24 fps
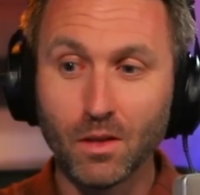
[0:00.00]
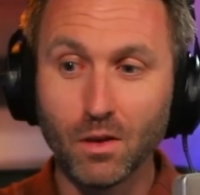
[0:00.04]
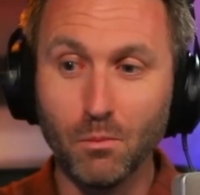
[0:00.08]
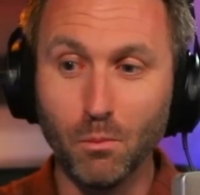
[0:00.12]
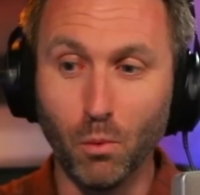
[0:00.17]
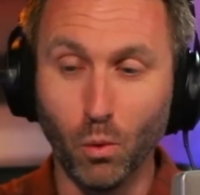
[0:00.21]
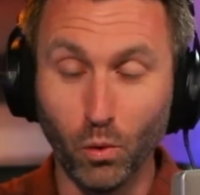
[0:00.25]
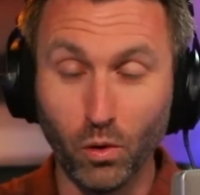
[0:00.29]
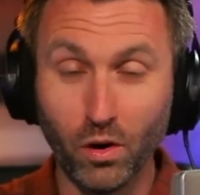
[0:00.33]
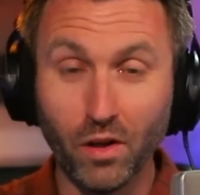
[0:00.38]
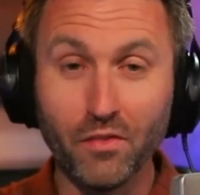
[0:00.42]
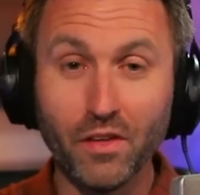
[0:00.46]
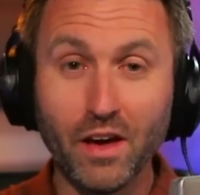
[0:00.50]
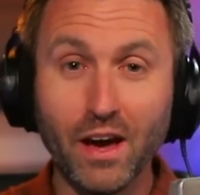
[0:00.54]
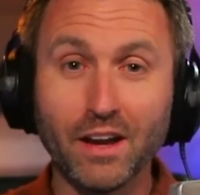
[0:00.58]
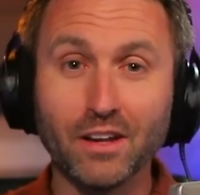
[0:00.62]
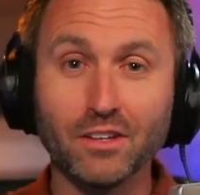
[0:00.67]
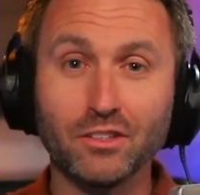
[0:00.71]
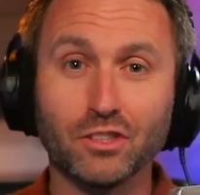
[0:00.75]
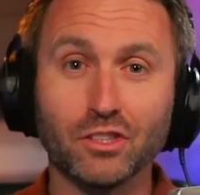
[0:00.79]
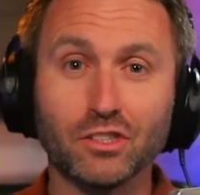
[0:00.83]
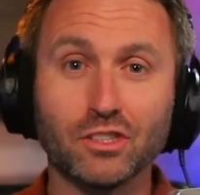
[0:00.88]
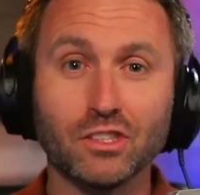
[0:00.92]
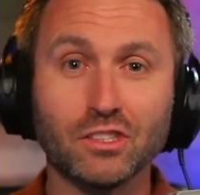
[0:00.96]
More on that
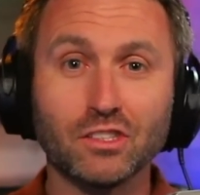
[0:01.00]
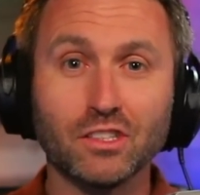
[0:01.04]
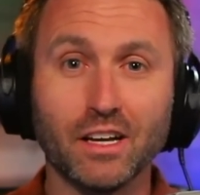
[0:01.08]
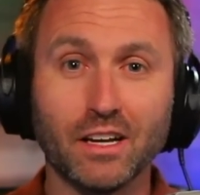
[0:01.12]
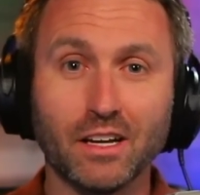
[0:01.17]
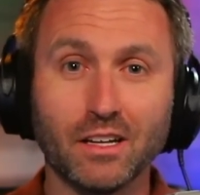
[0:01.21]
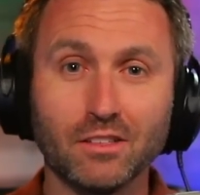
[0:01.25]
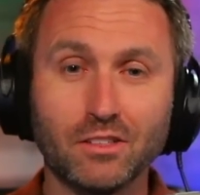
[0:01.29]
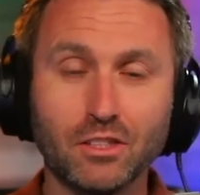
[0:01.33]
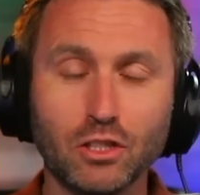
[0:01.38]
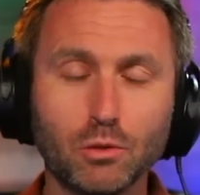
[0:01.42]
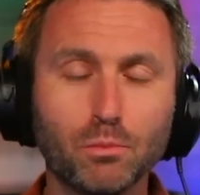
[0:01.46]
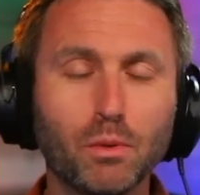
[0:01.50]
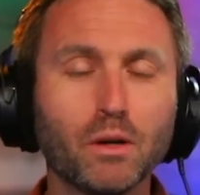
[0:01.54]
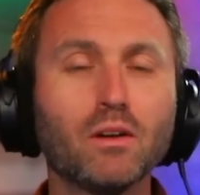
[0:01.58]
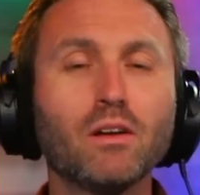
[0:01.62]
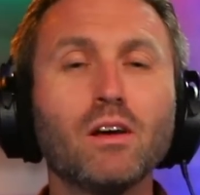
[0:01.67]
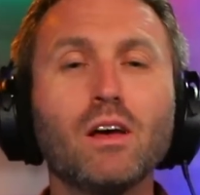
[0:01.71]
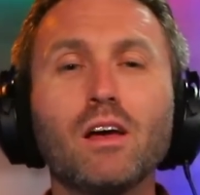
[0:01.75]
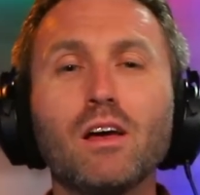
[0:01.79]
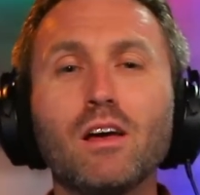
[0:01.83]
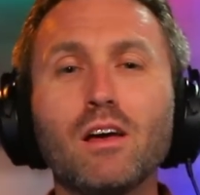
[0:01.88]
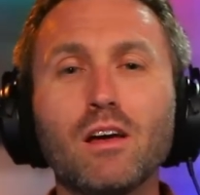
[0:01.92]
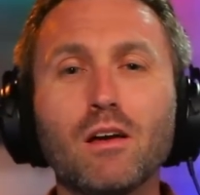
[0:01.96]
in just a second, too. But
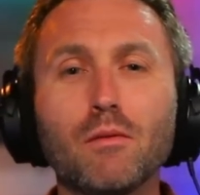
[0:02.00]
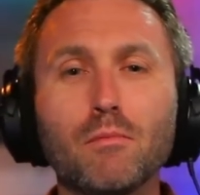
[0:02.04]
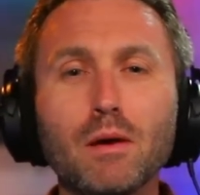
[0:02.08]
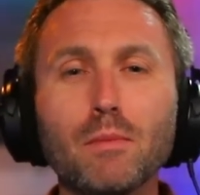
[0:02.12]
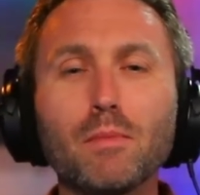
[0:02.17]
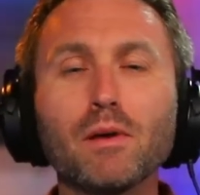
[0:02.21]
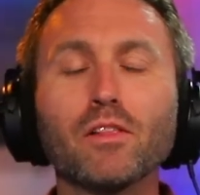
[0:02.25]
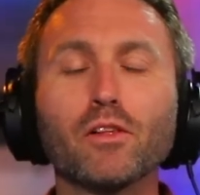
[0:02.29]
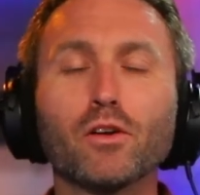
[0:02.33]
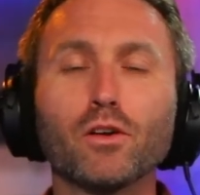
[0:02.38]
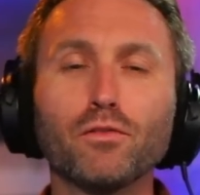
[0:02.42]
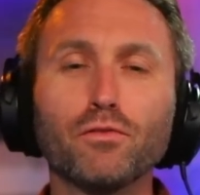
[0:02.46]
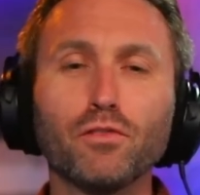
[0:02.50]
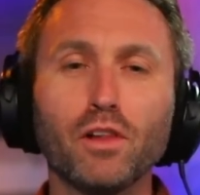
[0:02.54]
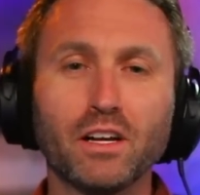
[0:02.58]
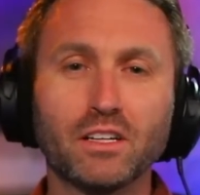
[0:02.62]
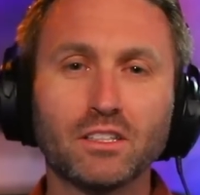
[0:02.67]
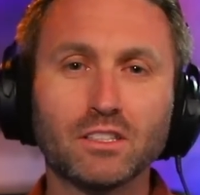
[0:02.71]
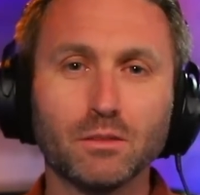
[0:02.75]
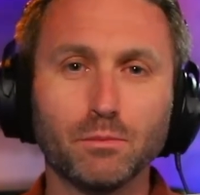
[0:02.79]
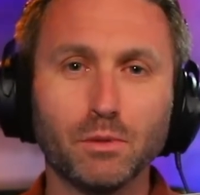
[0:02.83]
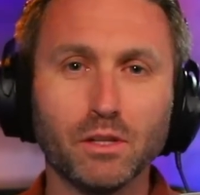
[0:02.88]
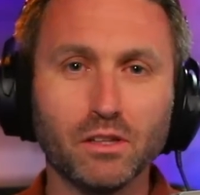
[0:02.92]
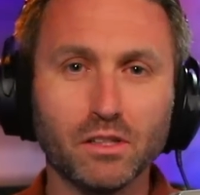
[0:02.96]
maybe a little
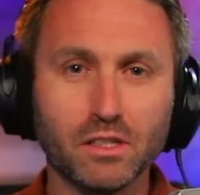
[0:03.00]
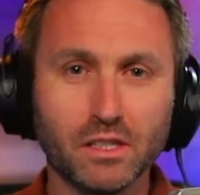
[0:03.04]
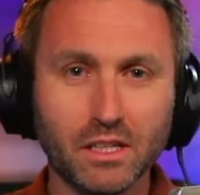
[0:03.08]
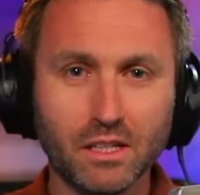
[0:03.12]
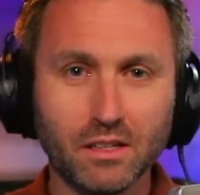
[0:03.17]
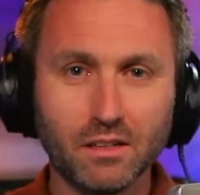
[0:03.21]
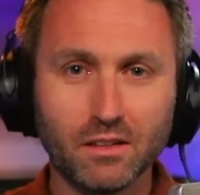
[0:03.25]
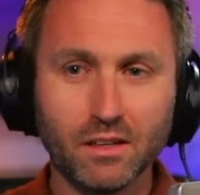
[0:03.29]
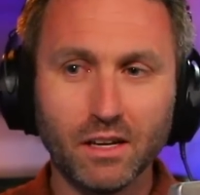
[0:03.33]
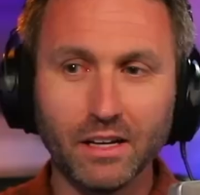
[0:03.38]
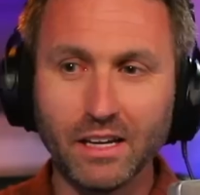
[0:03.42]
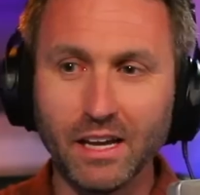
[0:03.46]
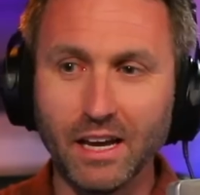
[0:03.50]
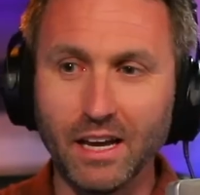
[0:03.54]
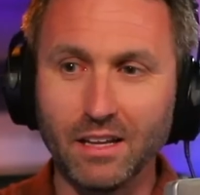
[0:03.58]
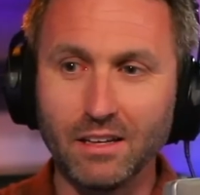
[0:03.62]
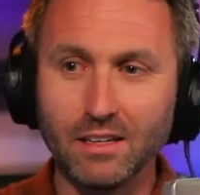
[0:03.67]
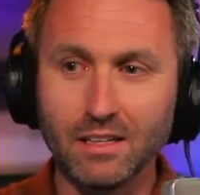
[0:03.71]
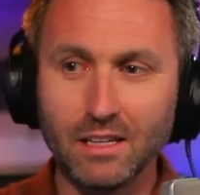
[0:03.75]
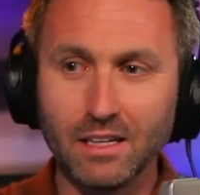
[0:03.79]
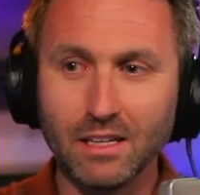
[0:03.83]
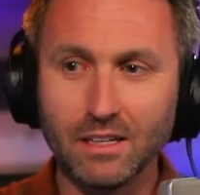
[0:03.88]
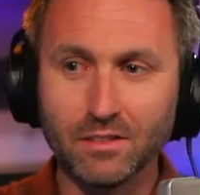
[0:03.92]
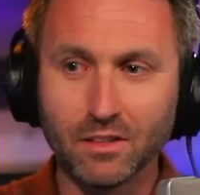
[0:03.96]
flexibility.
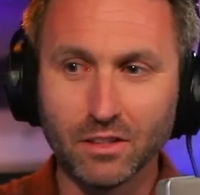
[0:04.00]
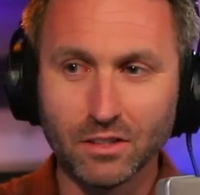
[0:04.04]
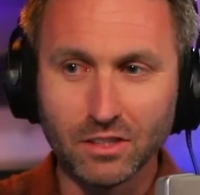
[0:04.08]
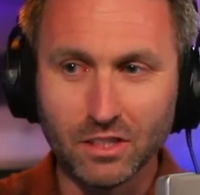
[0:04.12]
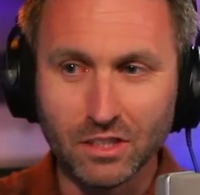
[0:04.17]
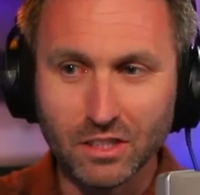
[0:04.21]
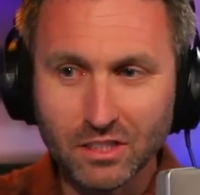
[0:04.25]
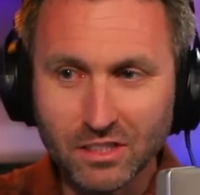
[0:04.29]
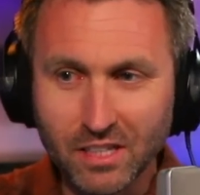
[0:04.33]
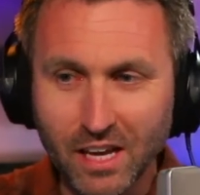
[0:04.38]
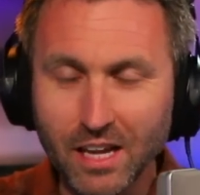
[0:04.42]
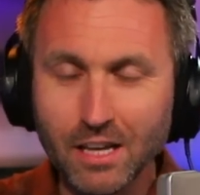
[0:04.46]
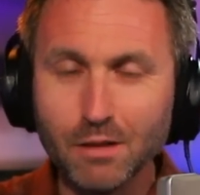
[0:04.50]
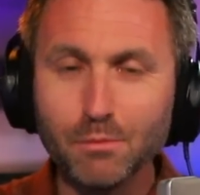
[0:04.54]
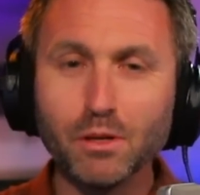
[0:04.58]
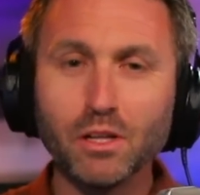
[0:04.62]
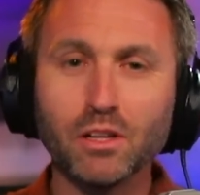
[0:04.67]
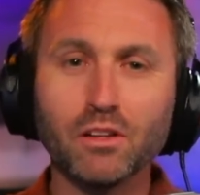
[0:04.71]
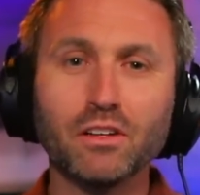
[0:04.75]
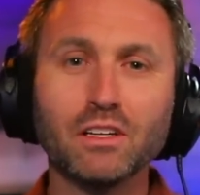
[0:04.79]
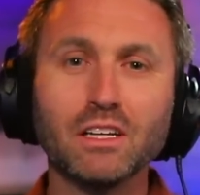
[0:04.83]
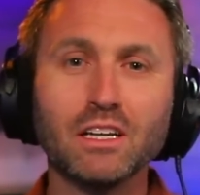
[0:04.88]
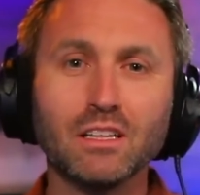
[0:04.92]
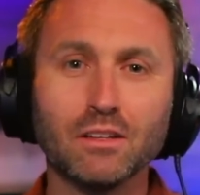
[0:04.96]
Again, the
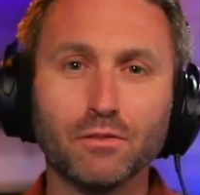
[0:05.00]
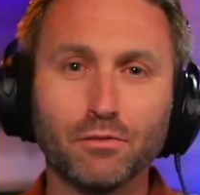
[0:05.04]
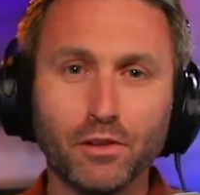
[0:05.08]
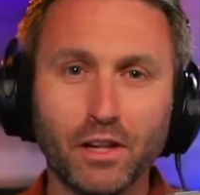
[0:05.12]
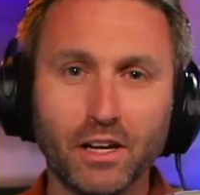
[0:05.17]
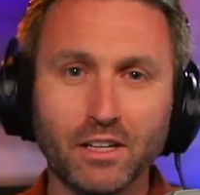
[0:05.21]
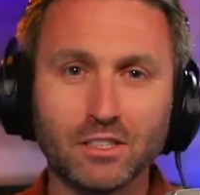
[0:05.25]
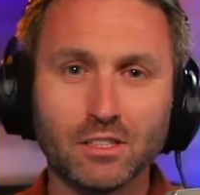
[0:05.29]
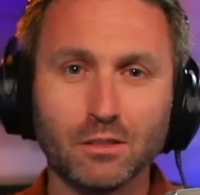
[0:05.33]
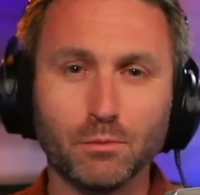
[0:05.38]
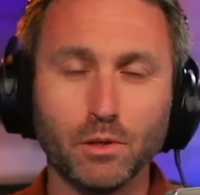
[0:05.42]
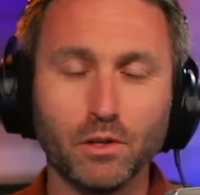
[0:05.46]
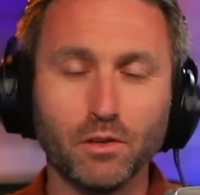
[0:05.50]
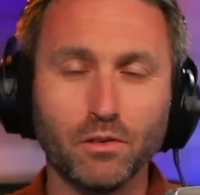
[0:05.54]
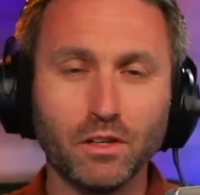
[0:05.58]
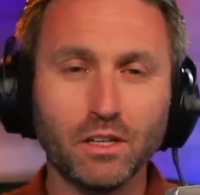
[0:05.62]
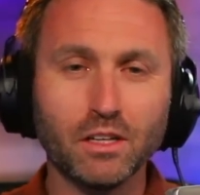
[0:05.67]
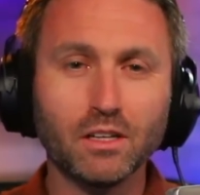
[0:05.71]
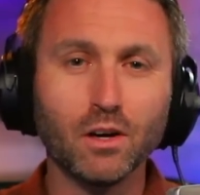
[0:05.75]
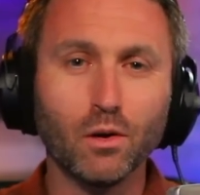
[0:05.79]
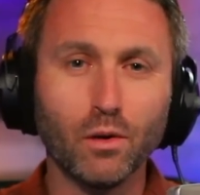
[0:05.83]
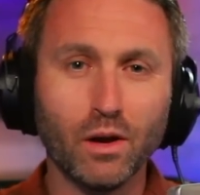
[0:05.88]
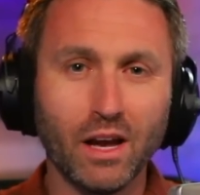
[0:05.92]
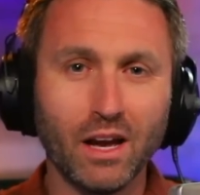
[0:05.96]
sustainability and the
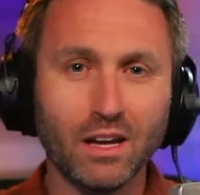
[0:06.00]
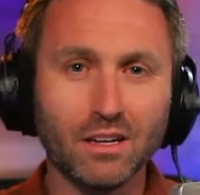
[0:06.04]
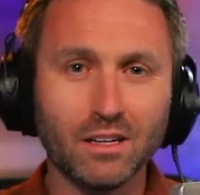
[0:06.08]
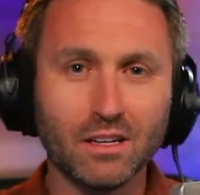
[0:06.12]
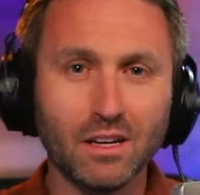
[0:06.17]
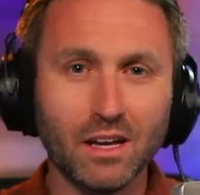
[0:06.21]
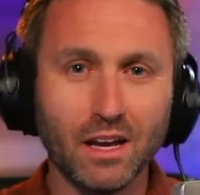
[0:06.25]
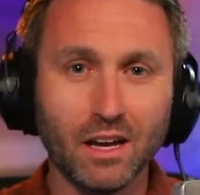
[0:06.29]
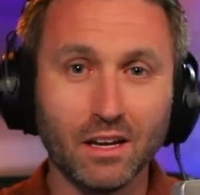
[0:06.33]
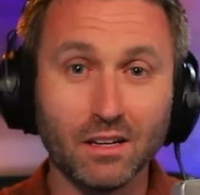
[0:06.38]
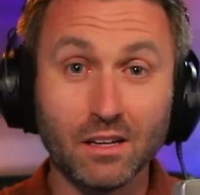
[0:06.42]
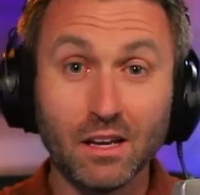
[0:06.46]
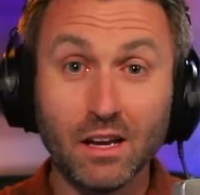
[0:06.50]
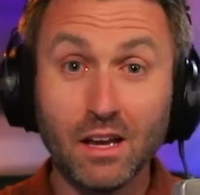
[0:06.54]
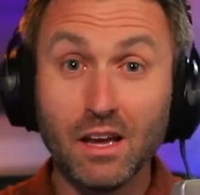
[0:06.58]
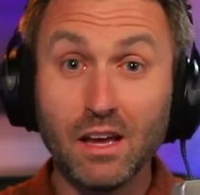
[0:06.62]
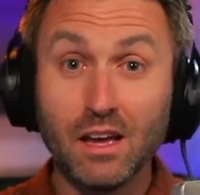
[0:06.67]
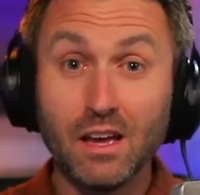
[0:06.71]
flexibility go hand in hand.